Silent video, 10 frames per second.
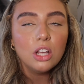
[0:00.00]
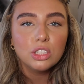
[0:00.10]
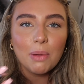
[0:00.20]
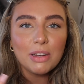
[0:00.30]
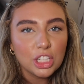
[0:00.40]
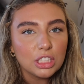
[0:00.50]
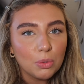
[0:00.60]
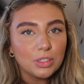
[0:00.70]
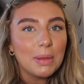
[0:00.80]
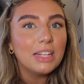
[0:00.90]
so it just
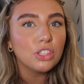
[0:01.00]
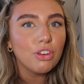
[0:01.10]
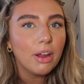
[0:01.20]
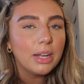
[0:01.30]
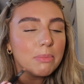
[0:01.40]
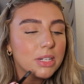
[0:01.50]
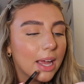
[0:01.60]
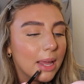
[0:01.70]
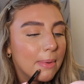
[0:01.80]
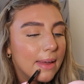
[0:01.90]
sort of depends on your own lip
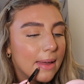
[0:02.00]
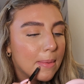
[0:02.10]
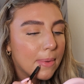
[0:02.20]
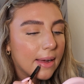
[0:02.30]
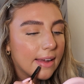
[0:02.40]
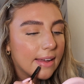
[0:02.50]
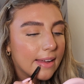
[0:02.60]
shape. But